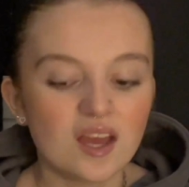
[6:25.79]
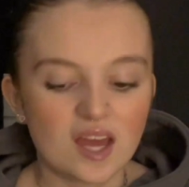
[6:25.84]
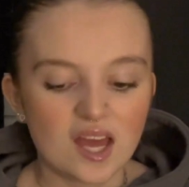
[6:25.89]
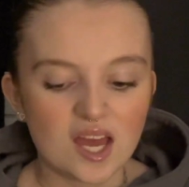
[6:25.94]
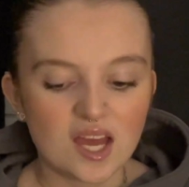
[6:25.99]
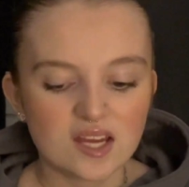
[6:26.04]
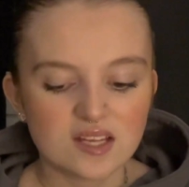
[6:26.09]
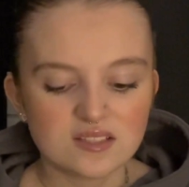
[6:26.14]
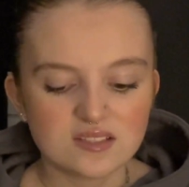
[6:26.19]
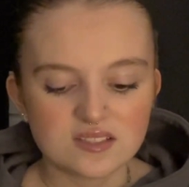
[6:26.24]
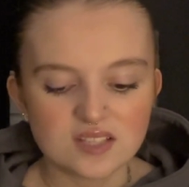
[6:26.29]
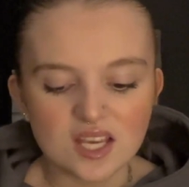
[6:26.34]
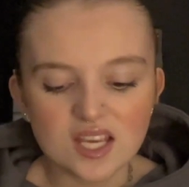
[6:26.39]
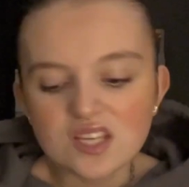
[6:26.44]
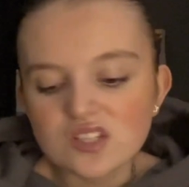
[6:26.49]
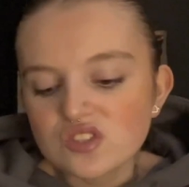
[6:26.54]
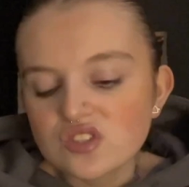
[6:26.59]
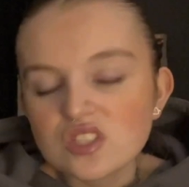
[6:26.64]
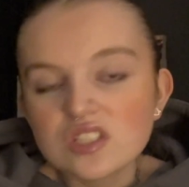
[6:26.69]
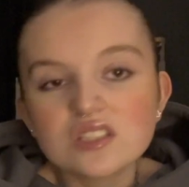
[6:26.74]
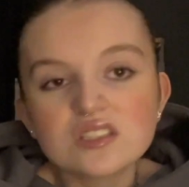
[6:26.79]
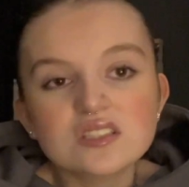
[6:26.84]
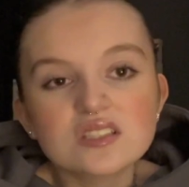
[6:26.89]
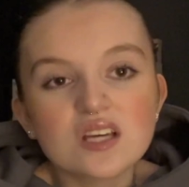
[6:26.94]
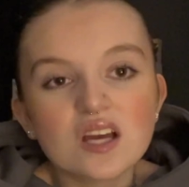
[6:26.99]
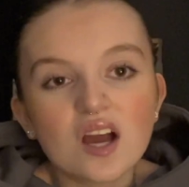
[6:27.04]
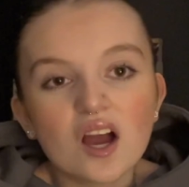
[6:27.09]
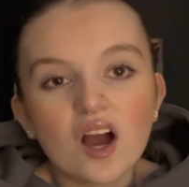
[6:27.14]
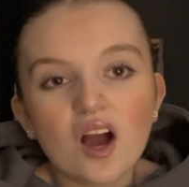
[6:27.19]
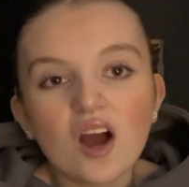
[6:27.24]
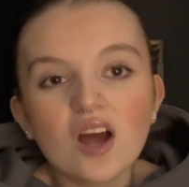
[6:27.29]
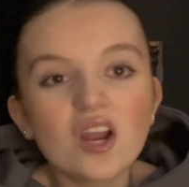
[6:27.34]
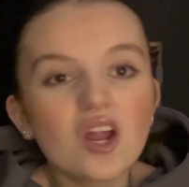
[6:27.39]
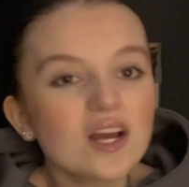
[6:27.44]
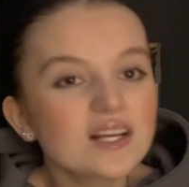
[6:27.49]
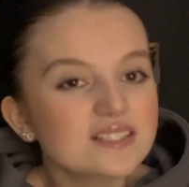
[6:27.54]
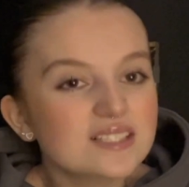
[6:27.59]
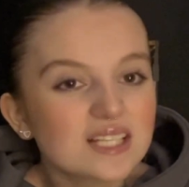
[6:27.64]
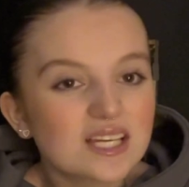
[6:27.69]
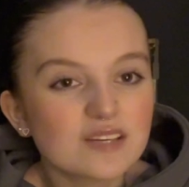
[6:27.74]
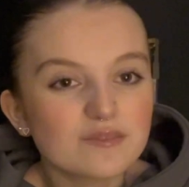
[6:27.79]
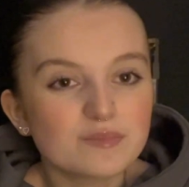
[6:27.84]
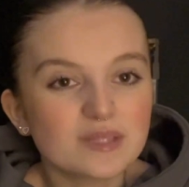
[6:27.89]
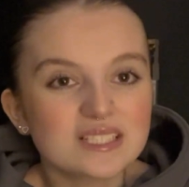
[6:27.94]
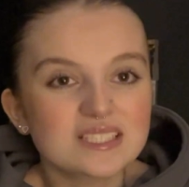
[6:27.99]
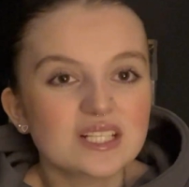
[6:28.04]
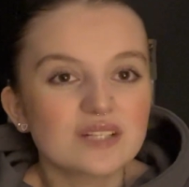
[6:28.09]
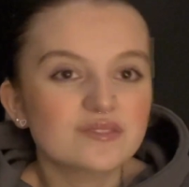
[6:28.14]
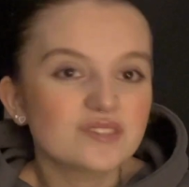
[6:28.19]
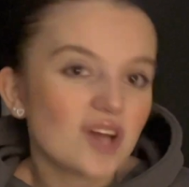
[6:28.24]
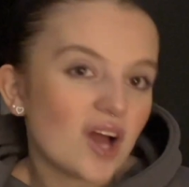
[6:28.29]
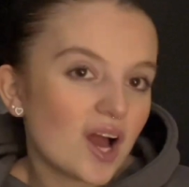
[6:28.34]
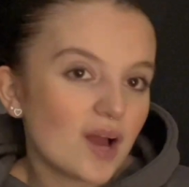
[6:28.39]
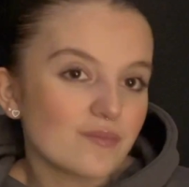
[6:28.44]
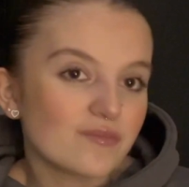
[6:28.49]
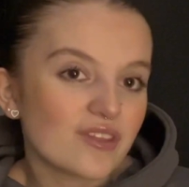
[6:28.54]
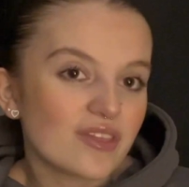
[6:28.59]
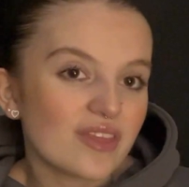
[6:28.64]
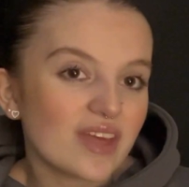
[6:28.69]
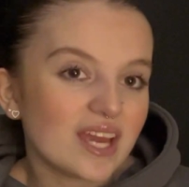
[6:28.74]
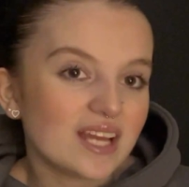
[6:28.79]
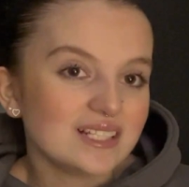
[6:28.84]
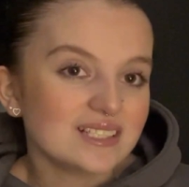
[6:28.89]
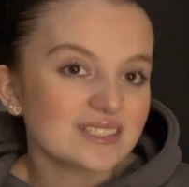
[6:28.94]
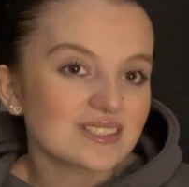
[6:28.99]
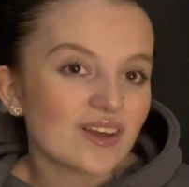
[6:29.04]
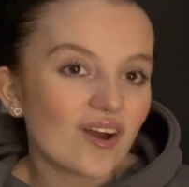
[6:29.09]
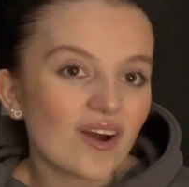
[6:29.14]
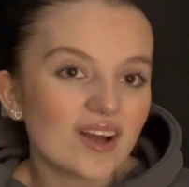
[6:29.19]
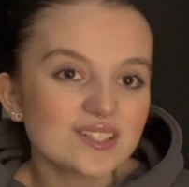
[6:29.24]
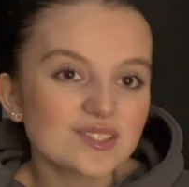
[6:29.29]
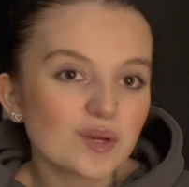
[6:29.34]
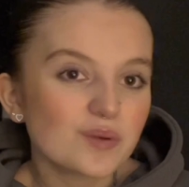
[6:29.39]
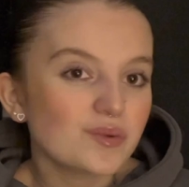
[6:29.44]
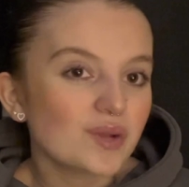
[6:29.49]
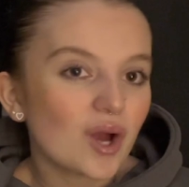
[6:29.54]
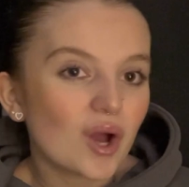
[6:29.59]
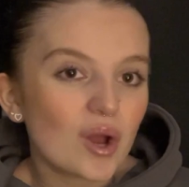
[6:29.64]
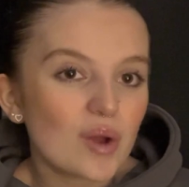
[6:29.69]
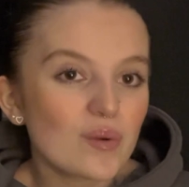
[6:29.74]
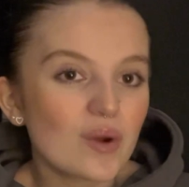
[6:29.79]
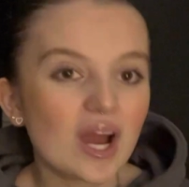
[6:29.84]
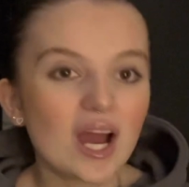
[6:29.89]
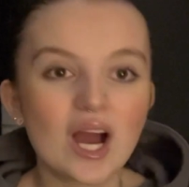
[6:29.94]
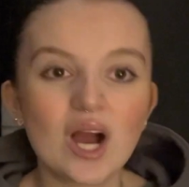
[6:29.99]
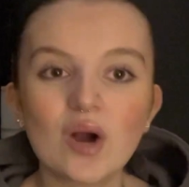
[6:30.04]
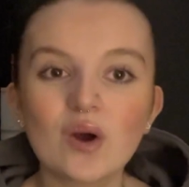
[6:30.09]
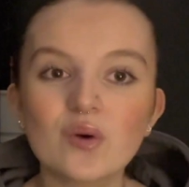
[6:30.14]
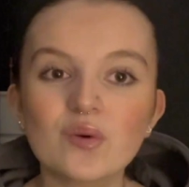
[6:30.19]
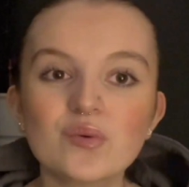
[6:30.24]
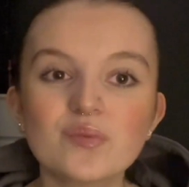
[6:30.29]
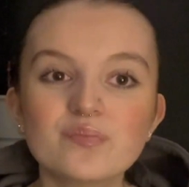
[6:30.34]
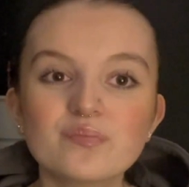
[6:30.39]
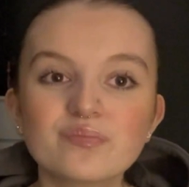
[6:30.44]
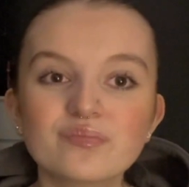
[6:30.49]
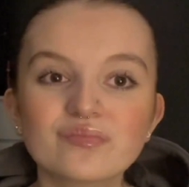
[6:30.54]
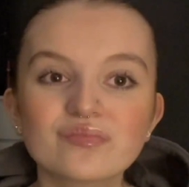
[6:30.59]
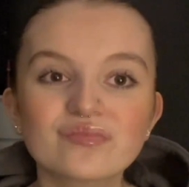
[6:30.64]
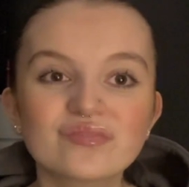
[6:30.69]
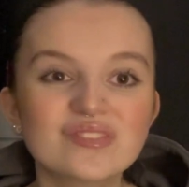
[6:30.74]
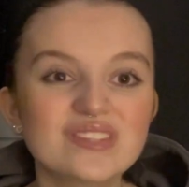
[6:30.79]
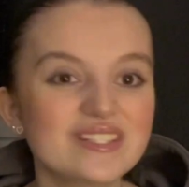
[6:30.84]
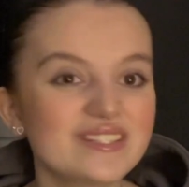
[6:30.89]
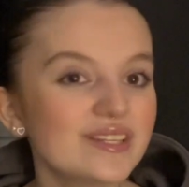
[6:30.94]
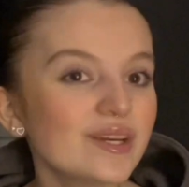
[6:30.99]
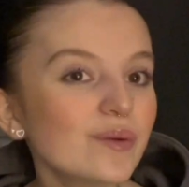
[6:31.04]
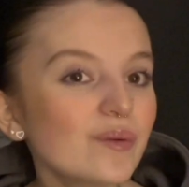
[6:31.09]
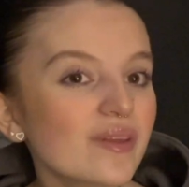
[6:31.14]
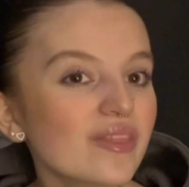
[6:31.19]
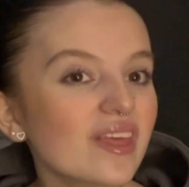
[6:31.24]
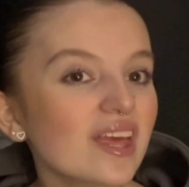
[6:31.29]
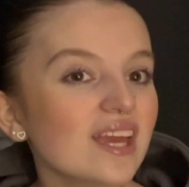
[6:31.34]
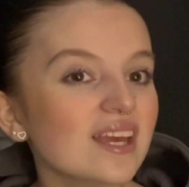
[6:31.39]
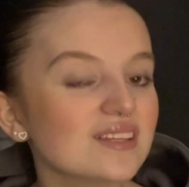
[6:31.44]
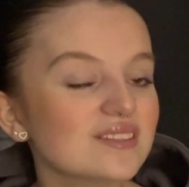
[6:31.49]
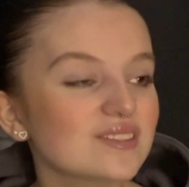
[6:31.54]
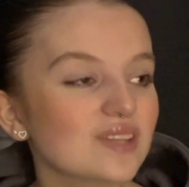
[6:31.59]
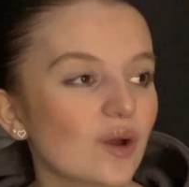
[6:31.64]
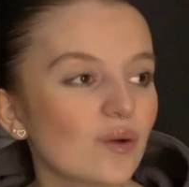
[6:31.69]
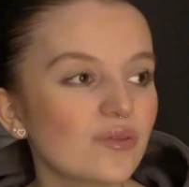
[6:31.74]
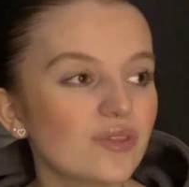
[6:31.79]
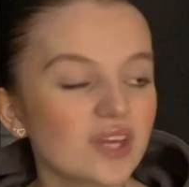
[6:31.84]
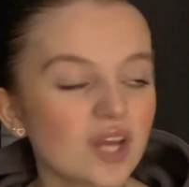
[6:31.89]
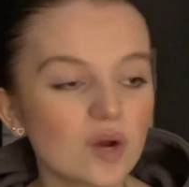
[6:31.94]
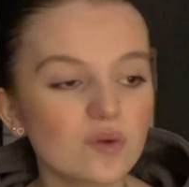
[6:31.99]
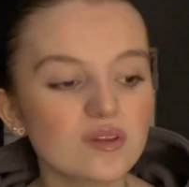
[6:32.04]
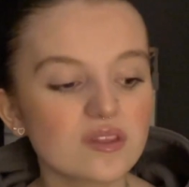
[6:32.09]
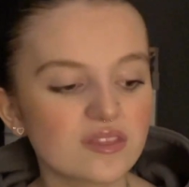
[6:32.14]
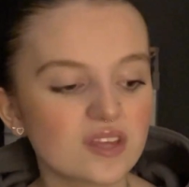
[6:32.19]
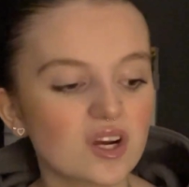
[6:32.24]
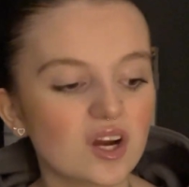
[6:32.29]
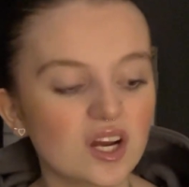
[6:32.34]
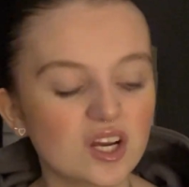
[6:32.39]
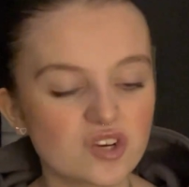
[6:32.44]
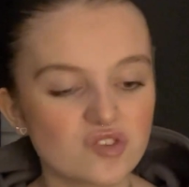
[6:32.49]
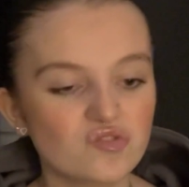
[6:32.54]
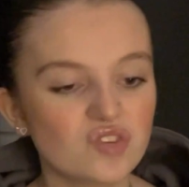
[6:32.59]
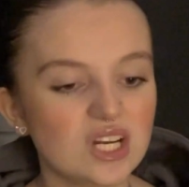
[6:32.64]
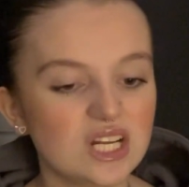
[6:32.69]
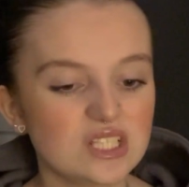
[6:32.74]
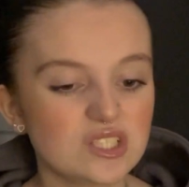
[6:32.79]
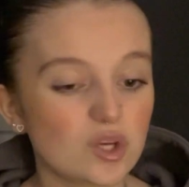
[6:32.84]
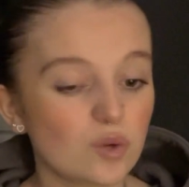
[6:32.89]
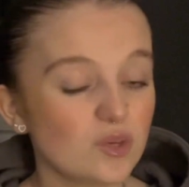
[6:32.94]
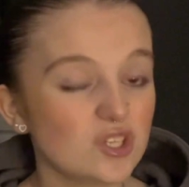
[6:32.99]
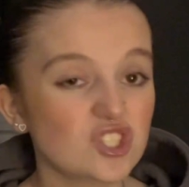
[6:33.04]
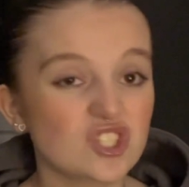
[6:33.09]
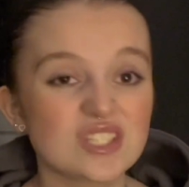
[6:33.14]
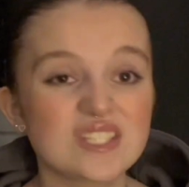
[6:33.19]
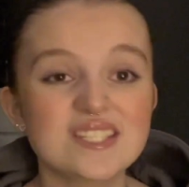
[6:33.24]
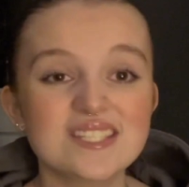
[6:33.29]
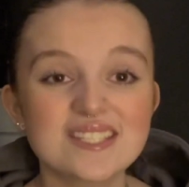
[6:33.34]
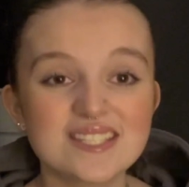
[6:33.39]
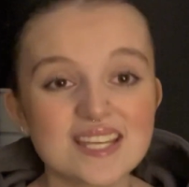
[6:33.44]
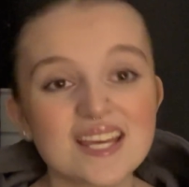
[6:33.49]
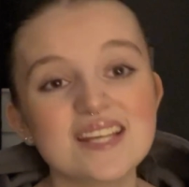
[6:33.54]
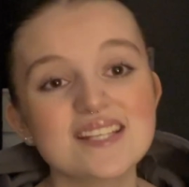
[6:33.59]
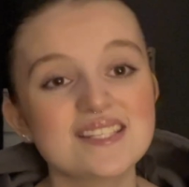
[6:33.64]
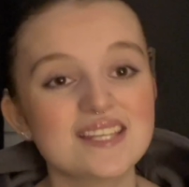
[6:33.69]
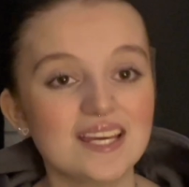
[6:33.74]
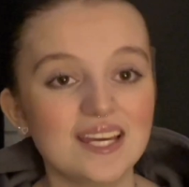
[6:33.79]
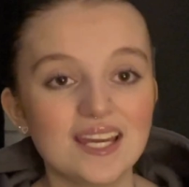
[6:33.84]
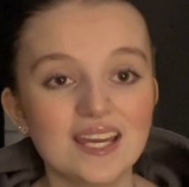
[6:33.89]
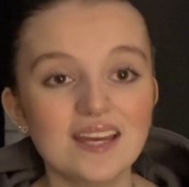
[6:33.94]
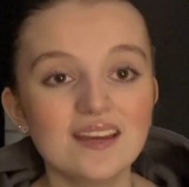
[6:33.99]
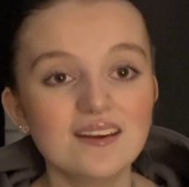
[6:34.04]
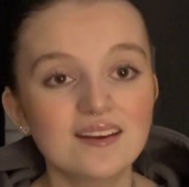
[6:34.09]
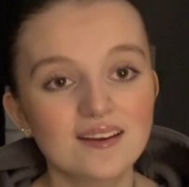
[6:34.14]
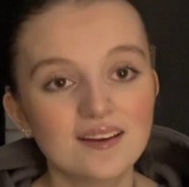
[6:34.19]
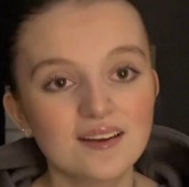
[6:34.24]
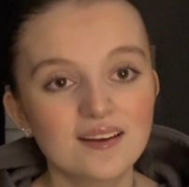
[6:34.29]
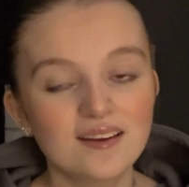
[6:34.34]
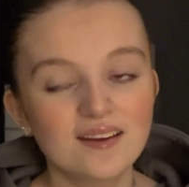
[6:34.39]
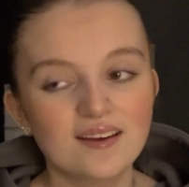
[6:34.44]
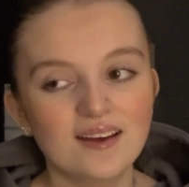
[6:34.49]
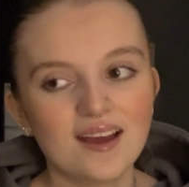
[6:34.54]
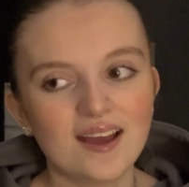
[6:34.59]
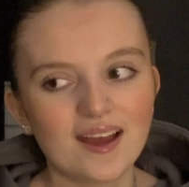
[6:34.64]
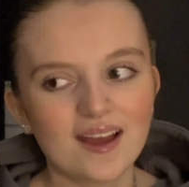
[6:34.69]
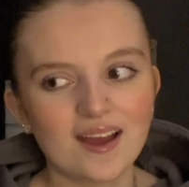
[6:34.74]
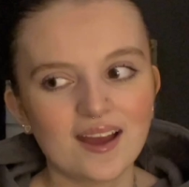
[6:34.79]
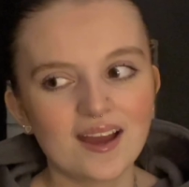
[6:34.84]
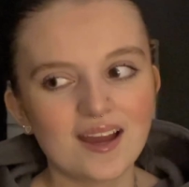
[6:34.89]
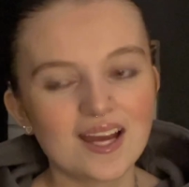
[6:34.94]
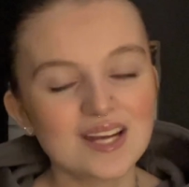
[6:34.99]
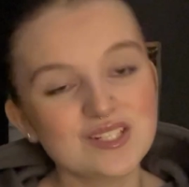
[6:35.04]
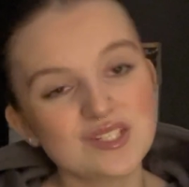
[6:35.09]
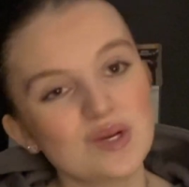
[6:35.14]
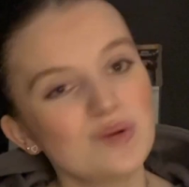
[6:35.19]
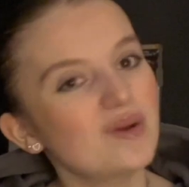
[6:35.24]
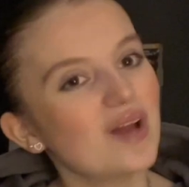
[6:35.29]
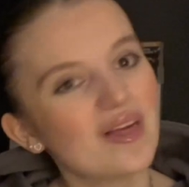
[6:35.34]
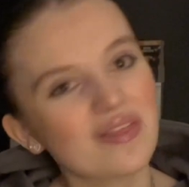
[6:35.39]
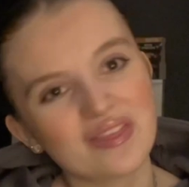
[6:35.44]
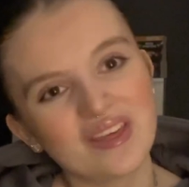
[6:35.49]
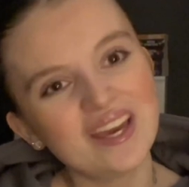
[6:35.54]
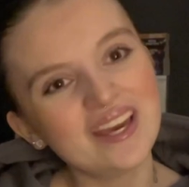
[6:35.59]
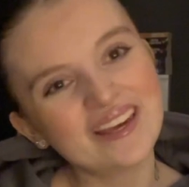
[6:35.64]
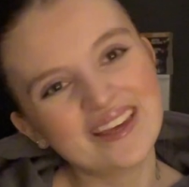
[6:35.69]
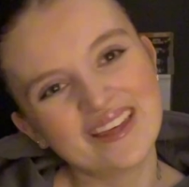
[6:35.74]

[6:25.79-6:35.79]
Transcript: And it's just, I like to give myself time for things. I don't know how to do with it. So the only thing I can really do is just sit here and do nothing.